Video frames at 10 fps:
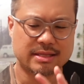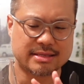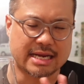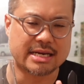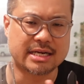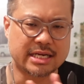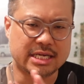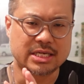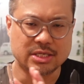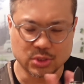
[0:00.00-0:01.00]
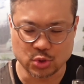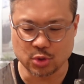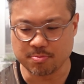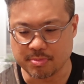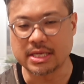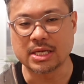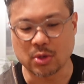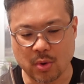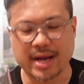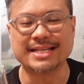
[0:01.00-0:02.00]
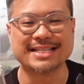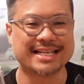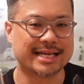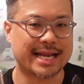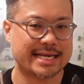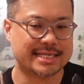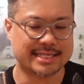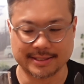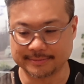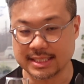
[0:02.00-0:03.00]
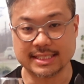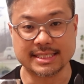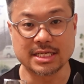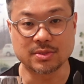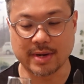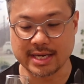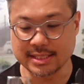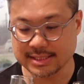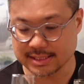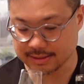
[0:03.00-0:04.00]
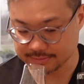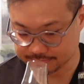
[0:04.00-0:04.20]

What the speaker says: technically should be quite light. Scent wise,